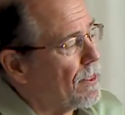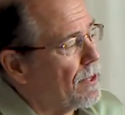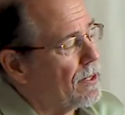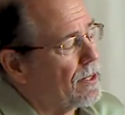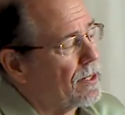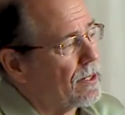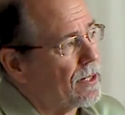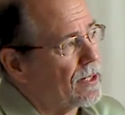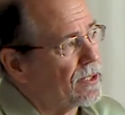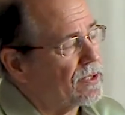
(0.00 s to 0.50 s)

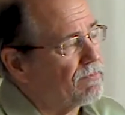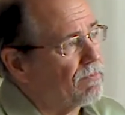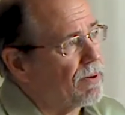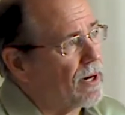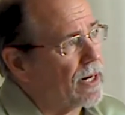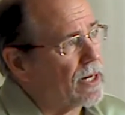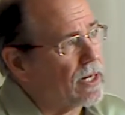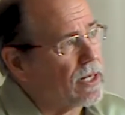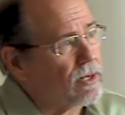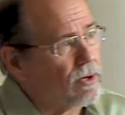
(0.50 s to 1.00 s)
his
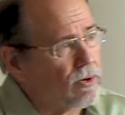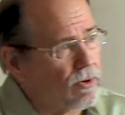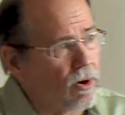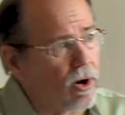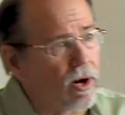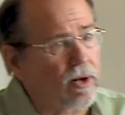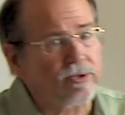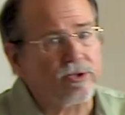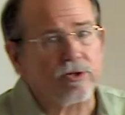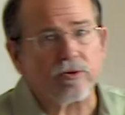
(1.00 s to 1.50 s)
buddy, who
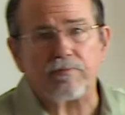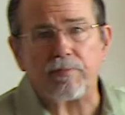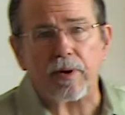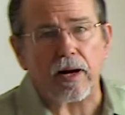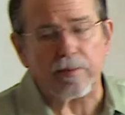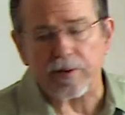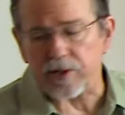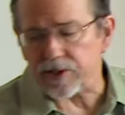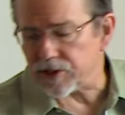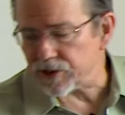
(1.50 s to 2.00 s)
also
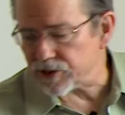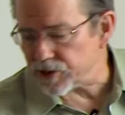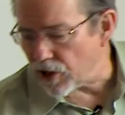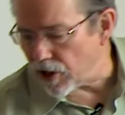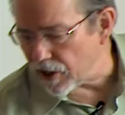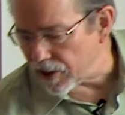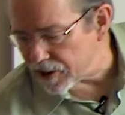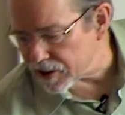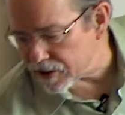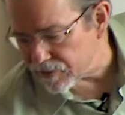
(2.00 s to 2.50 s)
publishes
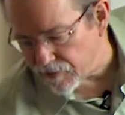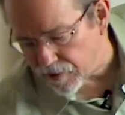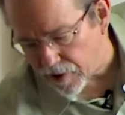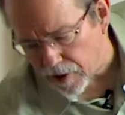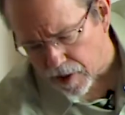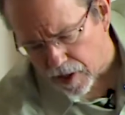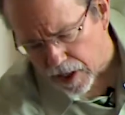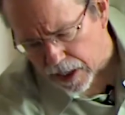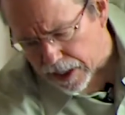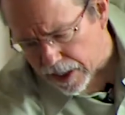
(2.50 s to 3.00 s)
all this
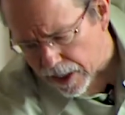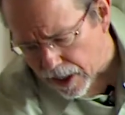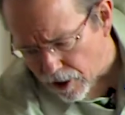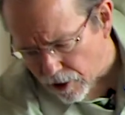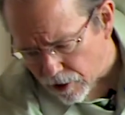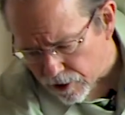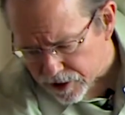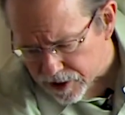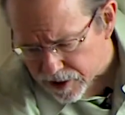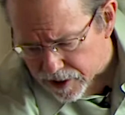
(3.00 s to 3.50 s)
very
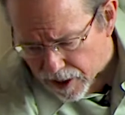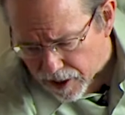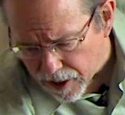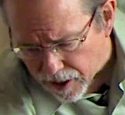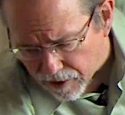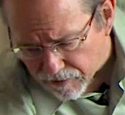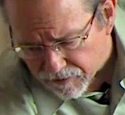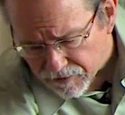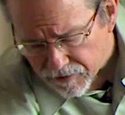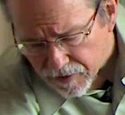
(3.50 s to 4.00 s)
narrow
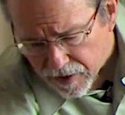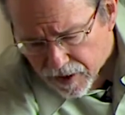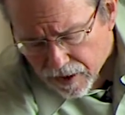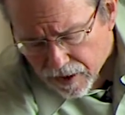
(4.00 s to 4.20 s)
stuff,